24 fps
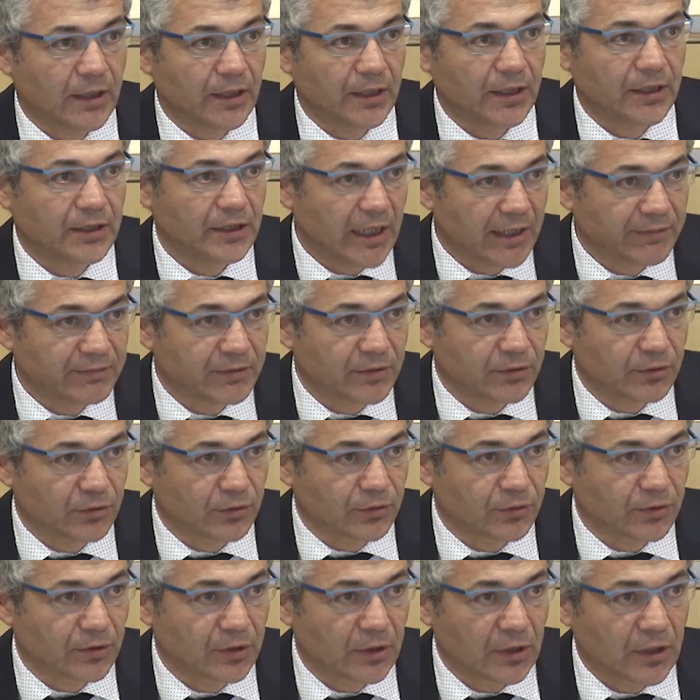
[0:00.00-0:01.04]
In the
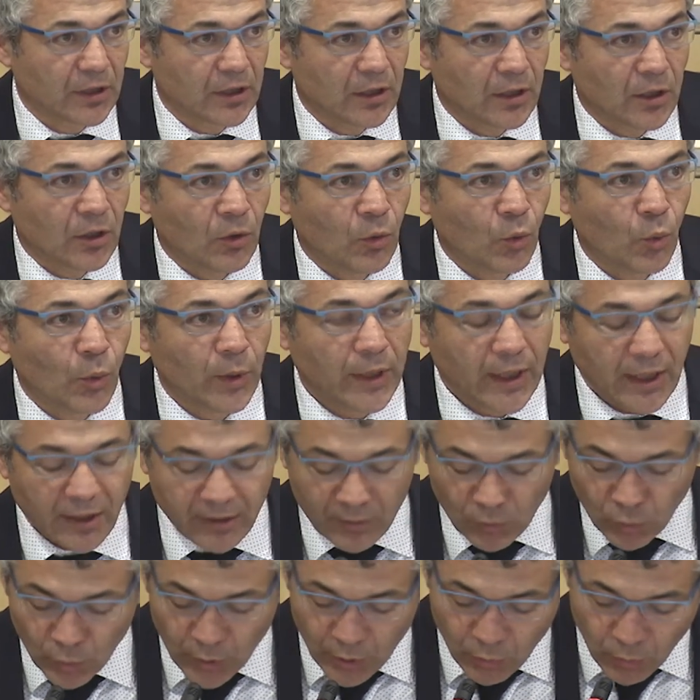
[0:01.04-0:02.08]
afternoon.
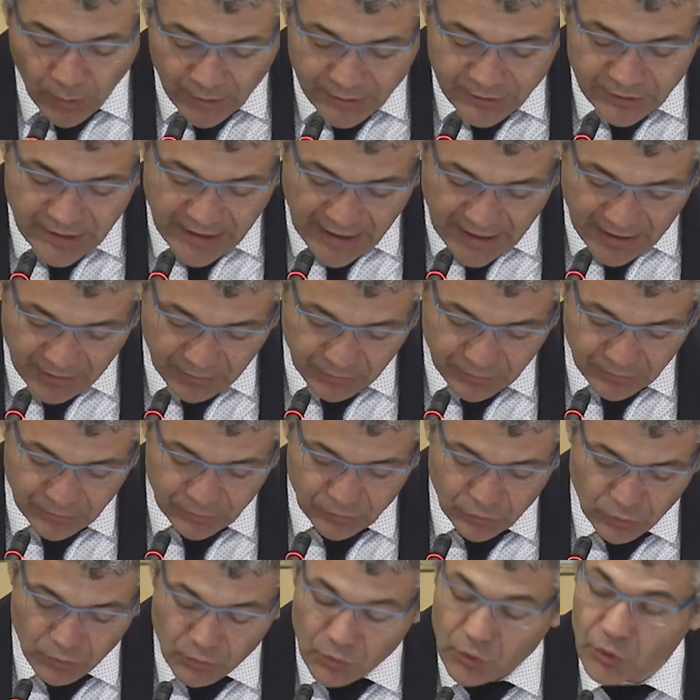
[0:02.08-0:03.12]
We want now
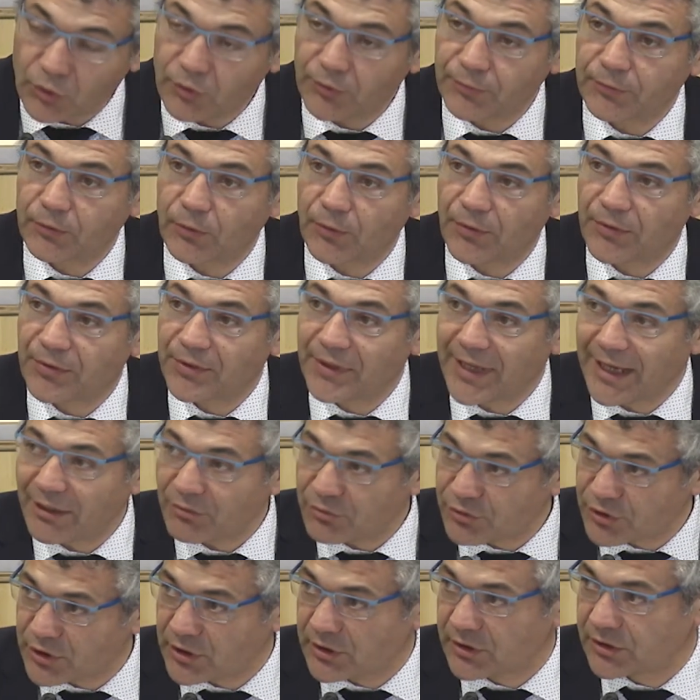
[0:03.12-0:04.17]
to move to
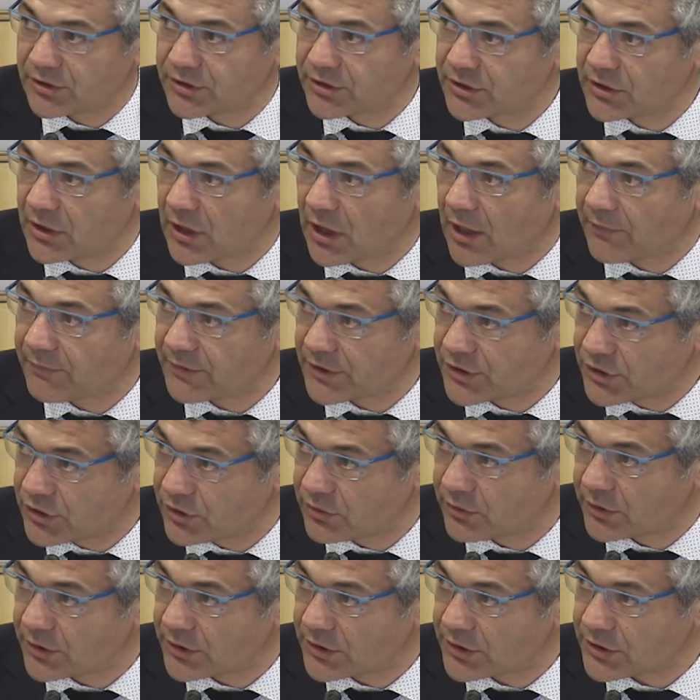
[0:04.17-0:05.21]
thousands of
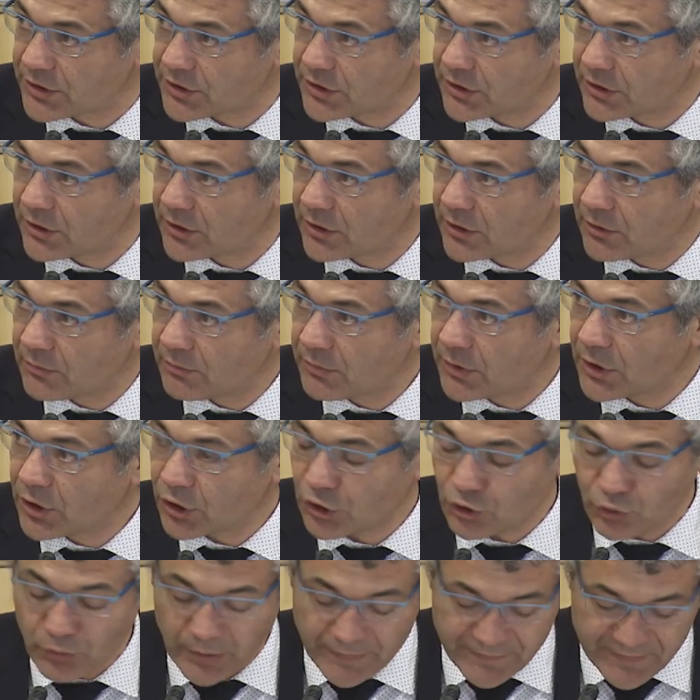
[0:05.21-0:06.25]
students,
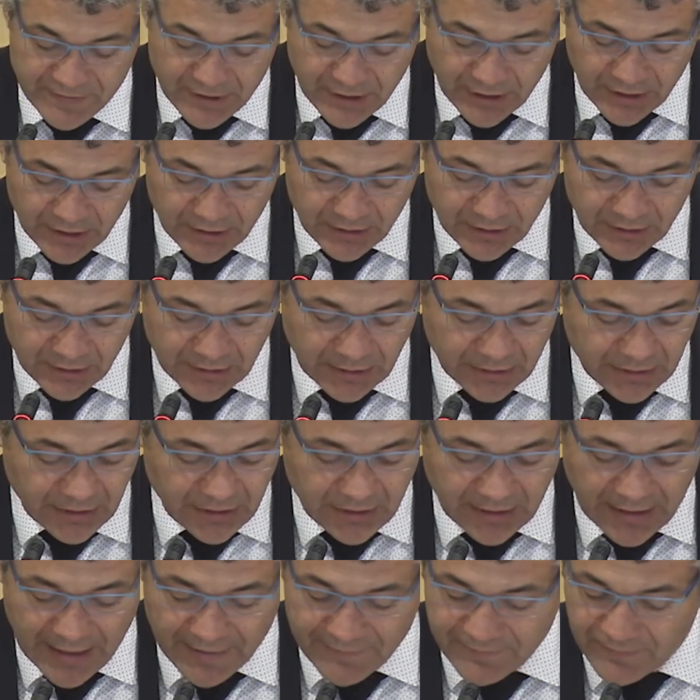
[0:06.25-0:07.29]
because we've seen that
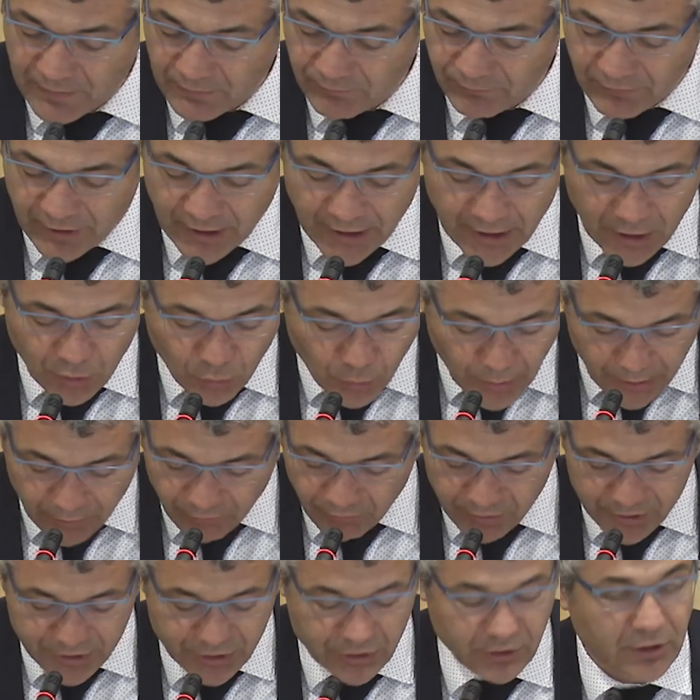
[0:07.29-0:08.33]
it has very quick
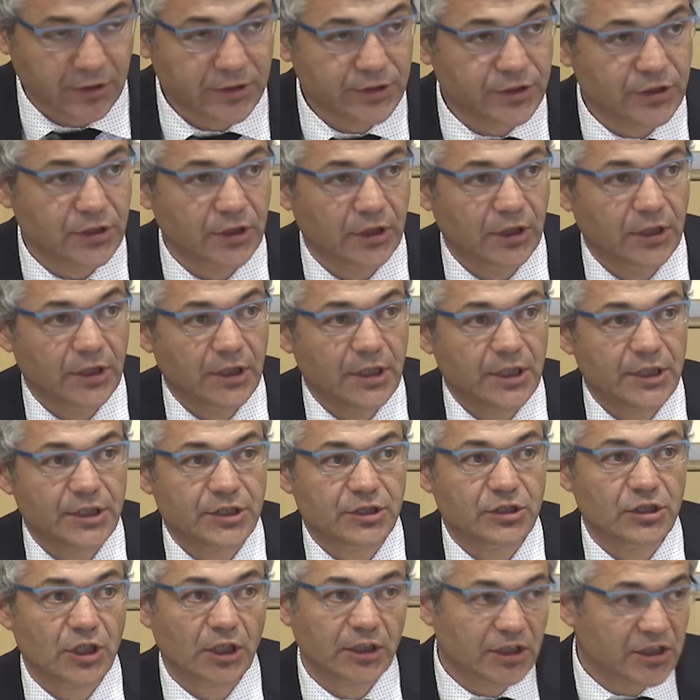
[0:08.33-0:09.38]
results.
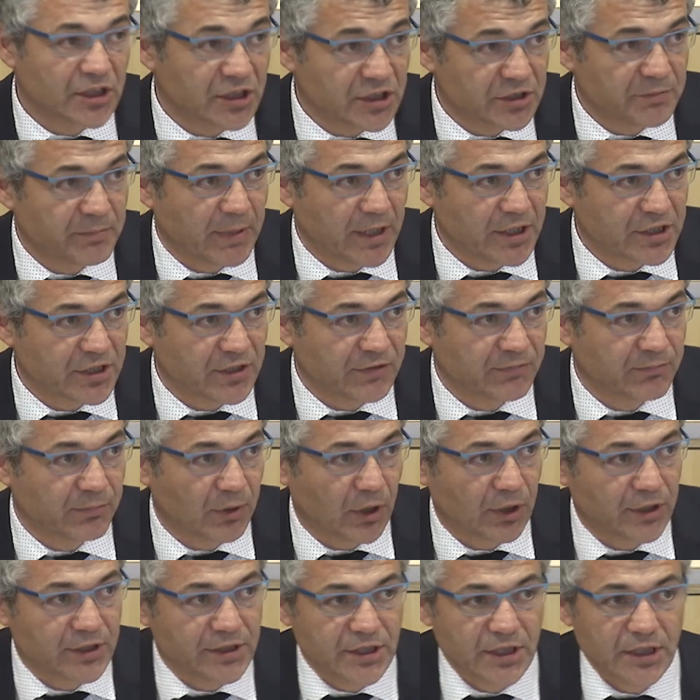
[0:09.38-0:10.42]
It's not an expensive
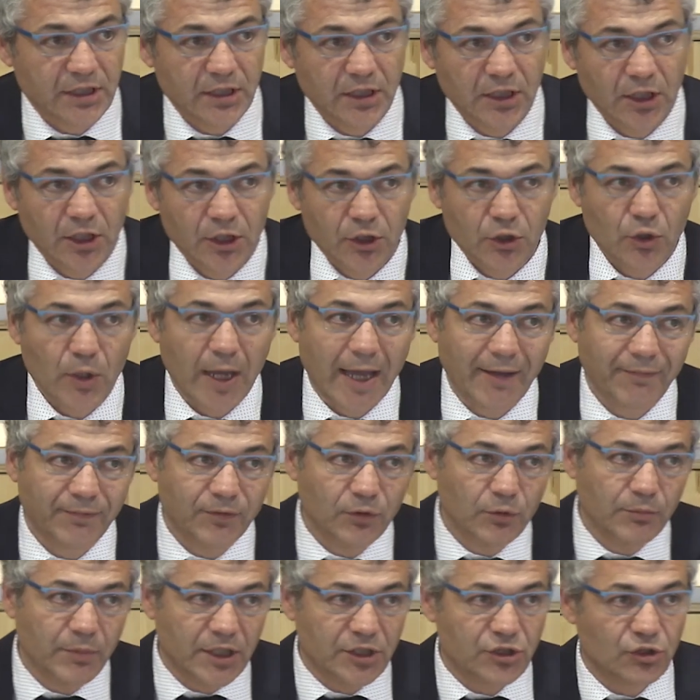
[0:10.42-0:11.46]
policy. You have
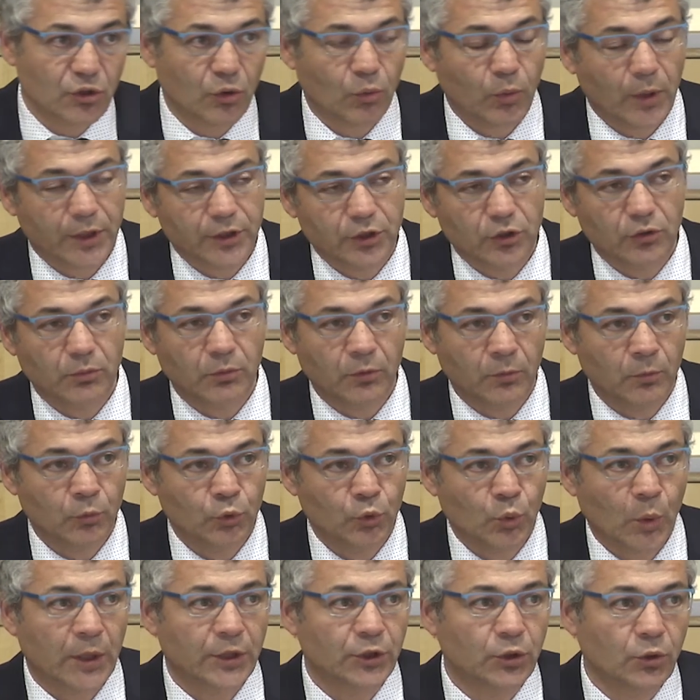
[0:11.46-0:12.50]
to mix what
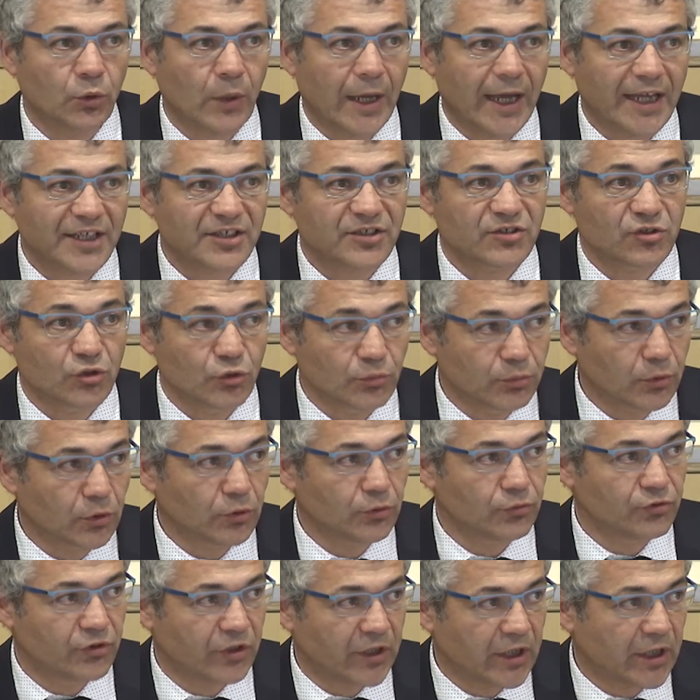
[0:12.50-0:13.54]
you ask to
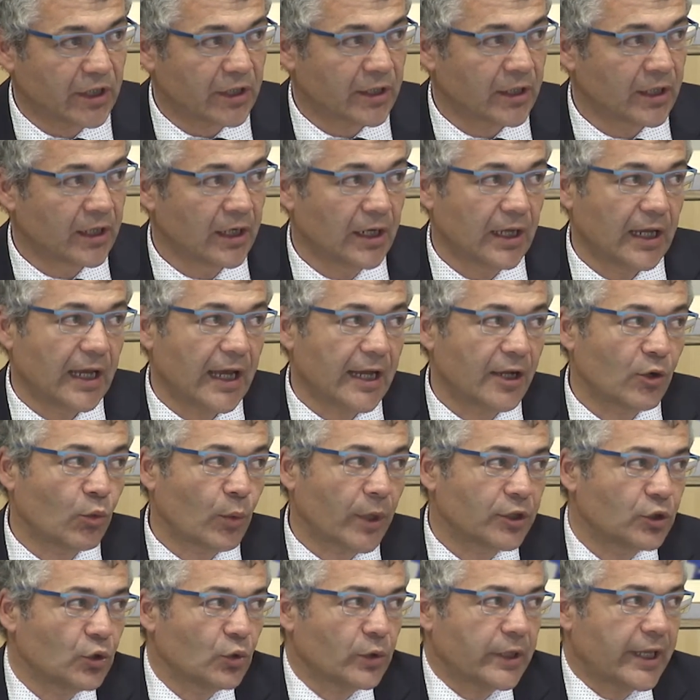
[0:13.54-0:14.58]
volunteer and
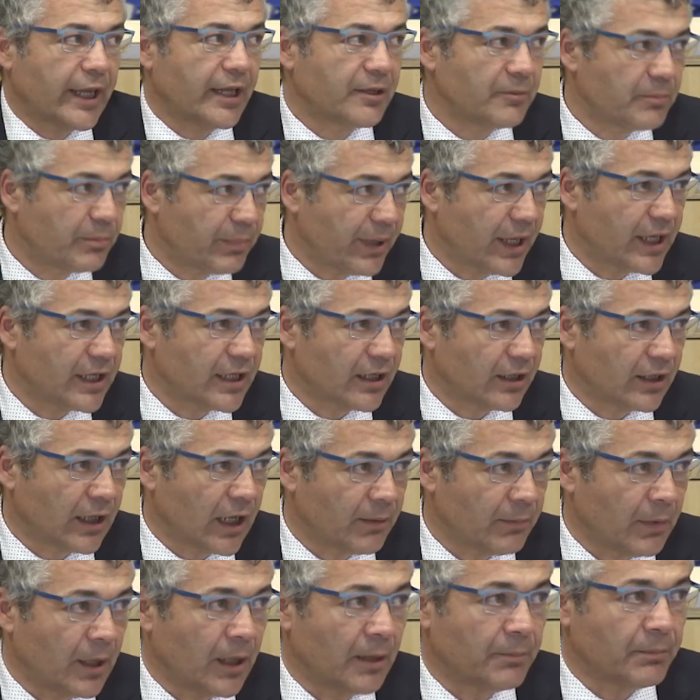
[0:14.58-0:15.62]
what you can pay
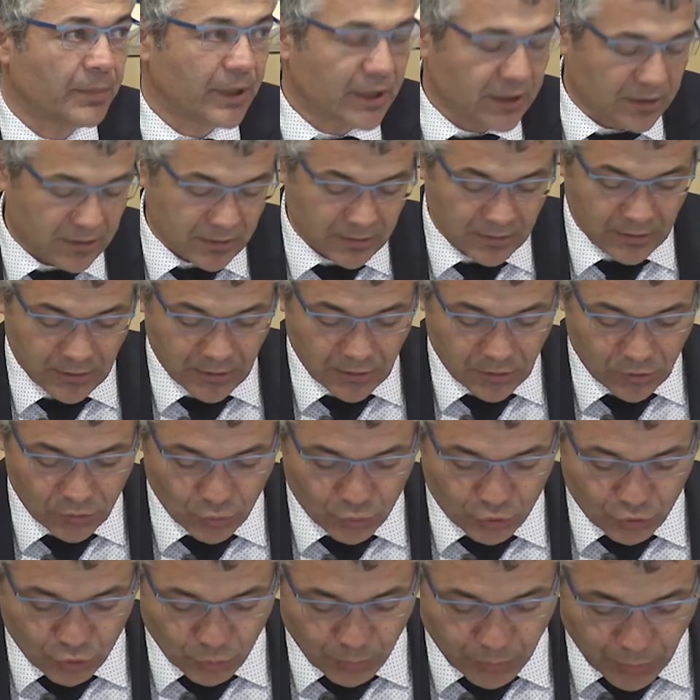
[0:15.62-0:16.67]
a bit
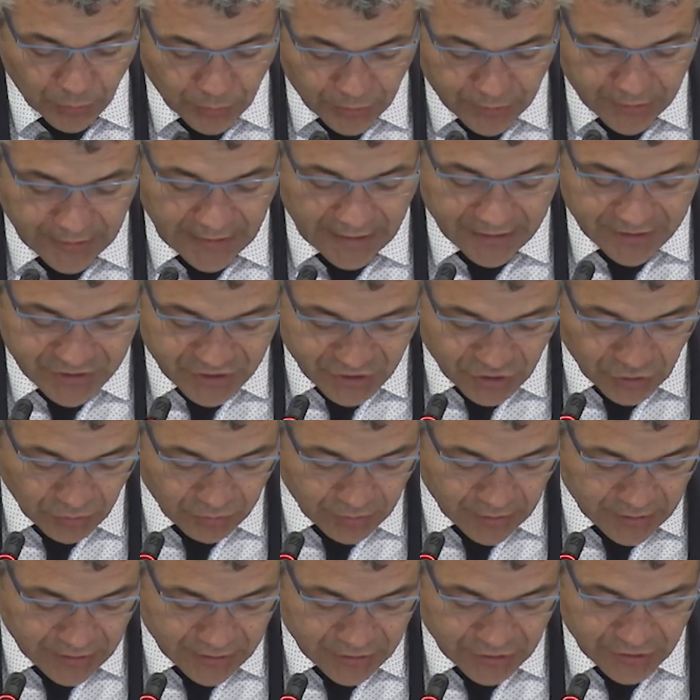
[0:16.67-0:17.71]
to support that
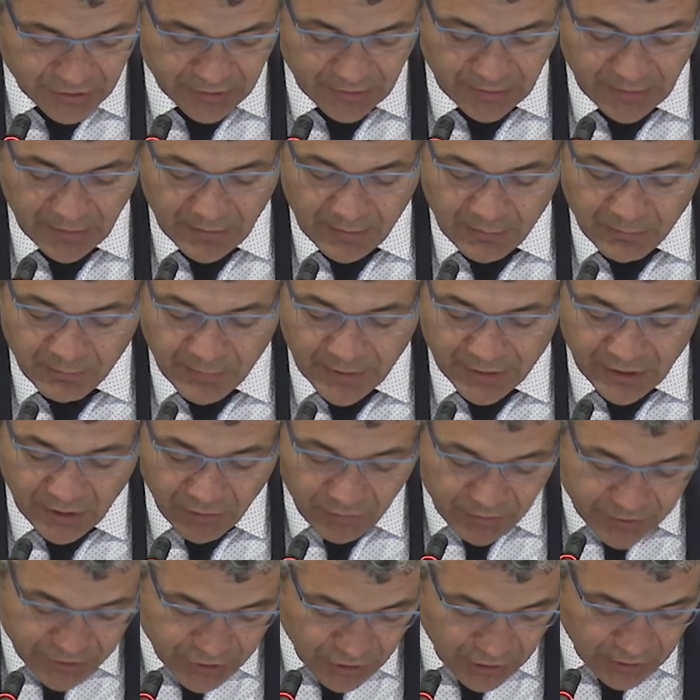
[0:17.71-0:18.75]
students. But
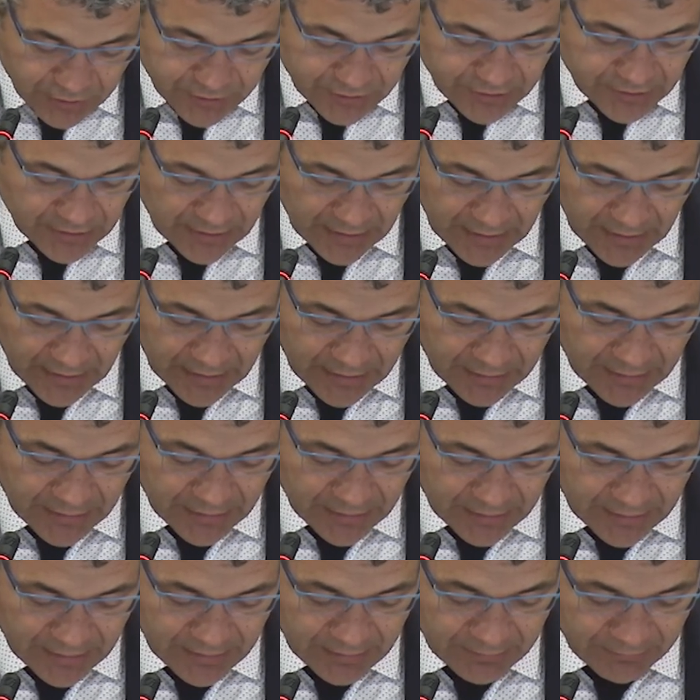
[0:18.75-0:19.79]
the results
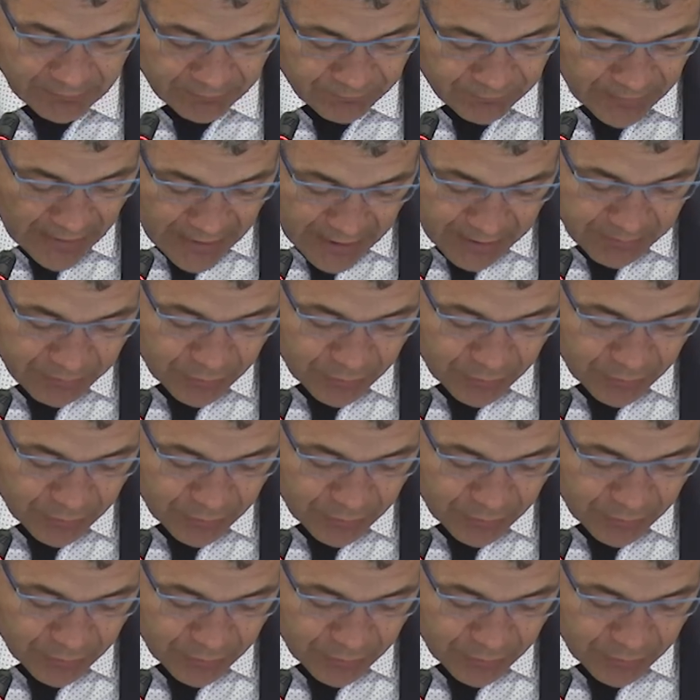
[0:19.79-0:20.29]
are very